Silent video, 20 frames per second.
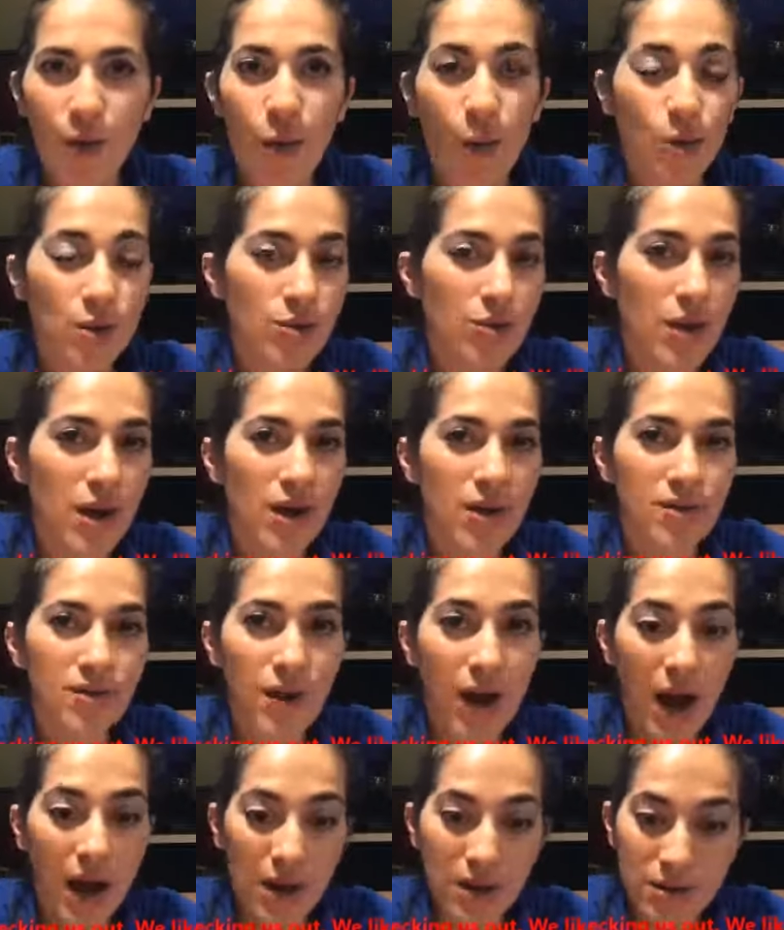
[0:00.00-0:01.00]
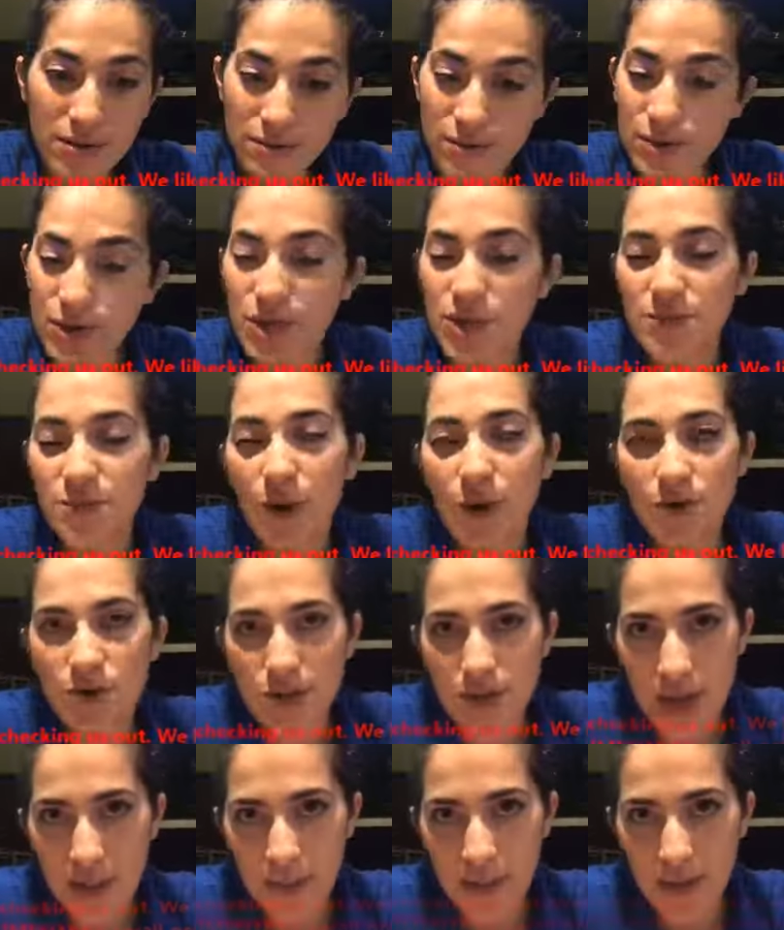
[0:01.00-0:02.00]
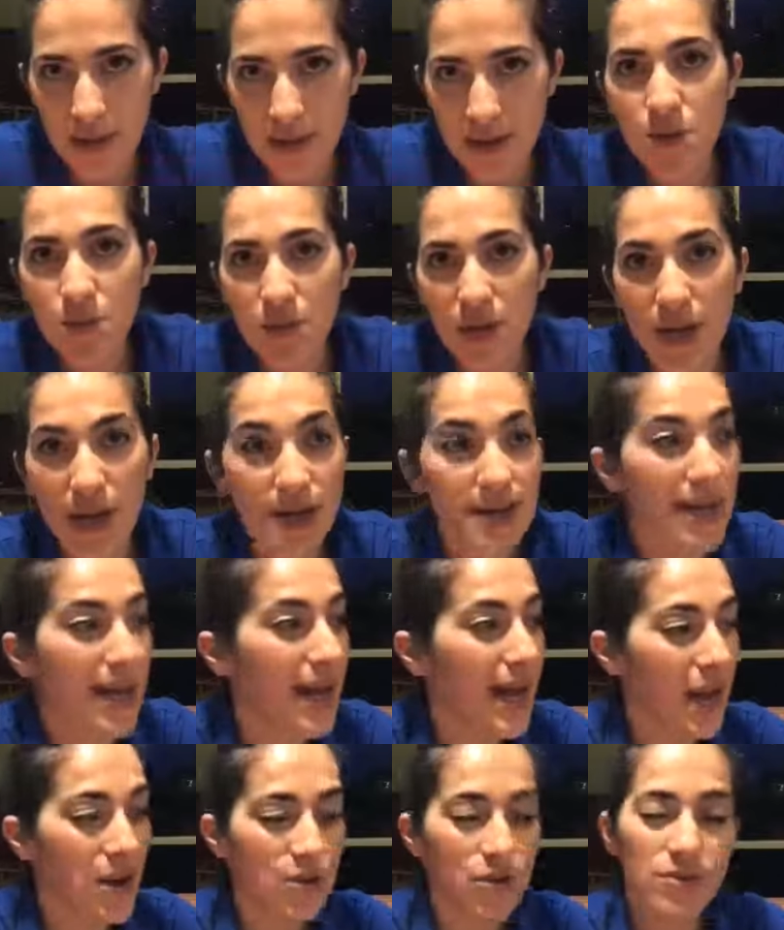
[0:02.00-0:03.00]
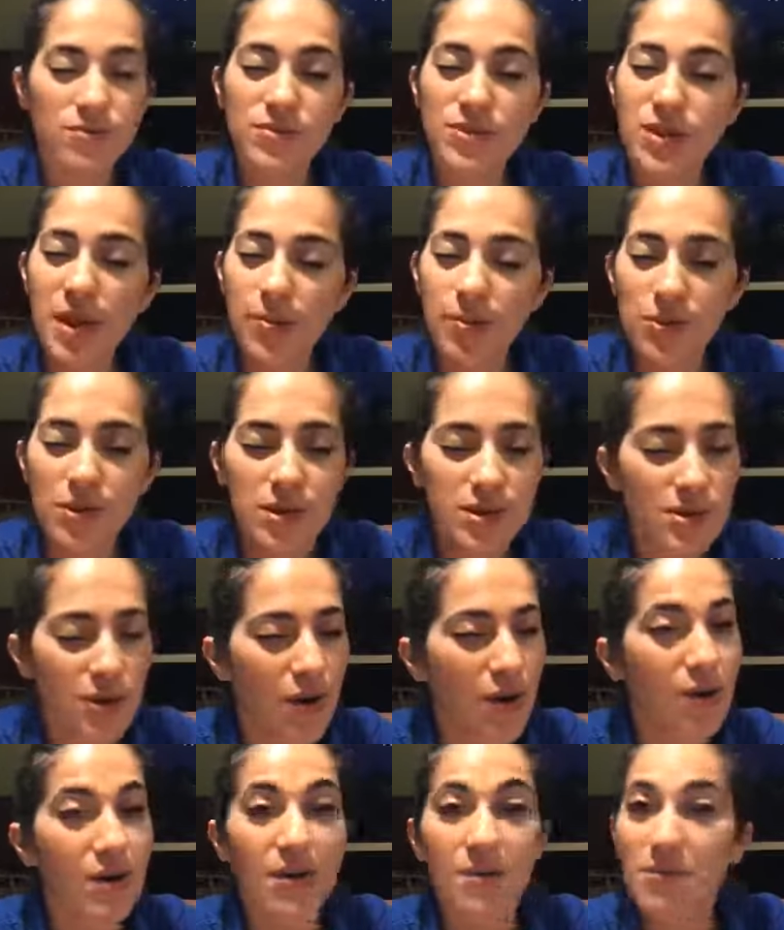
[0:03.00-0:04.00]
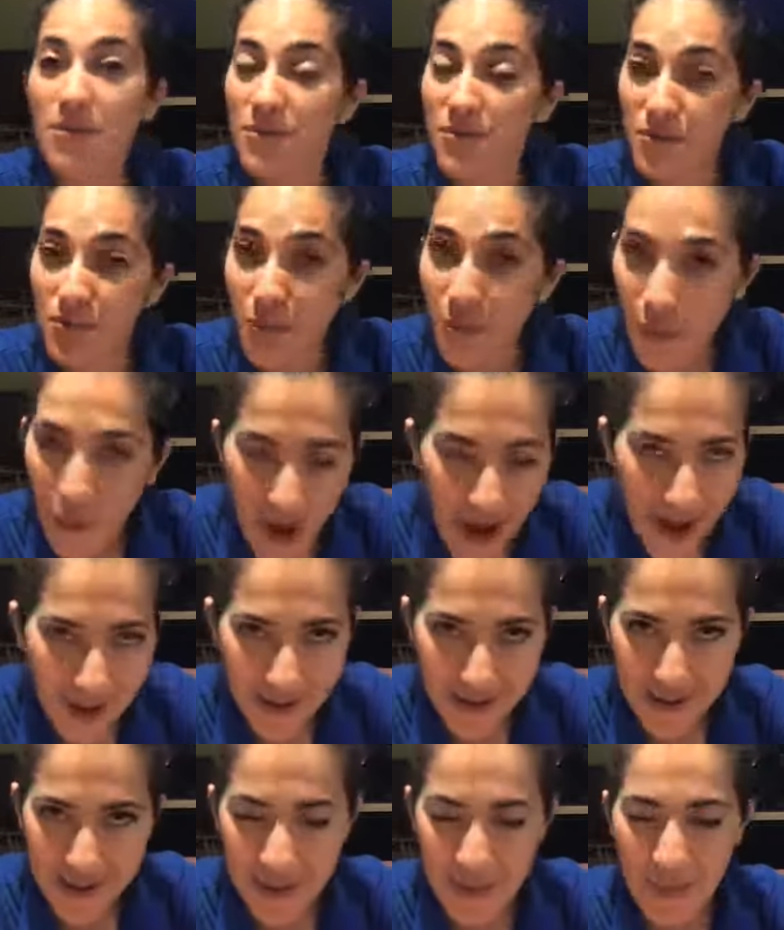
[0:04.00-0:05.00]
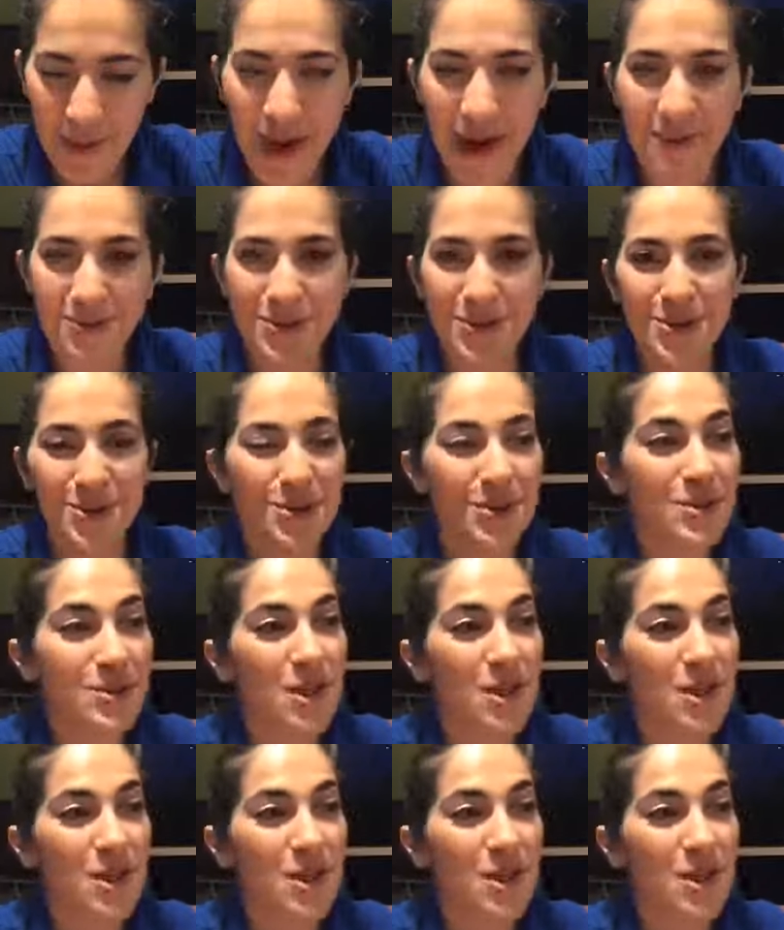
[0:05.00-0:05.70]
order of our small Zeppole. Explain, our Zeppoles are wildly popular.